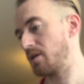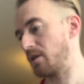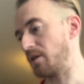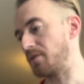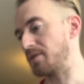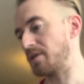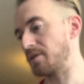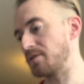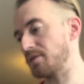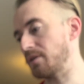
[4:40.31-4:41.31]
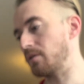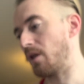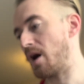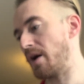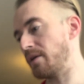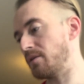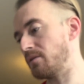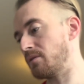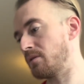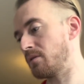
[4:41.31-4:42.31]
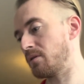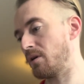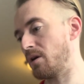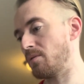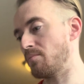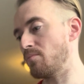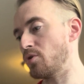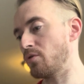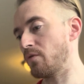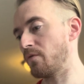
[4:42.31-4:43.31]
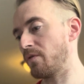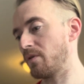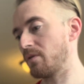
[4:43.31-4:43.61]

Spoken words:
get the tendons to glide and move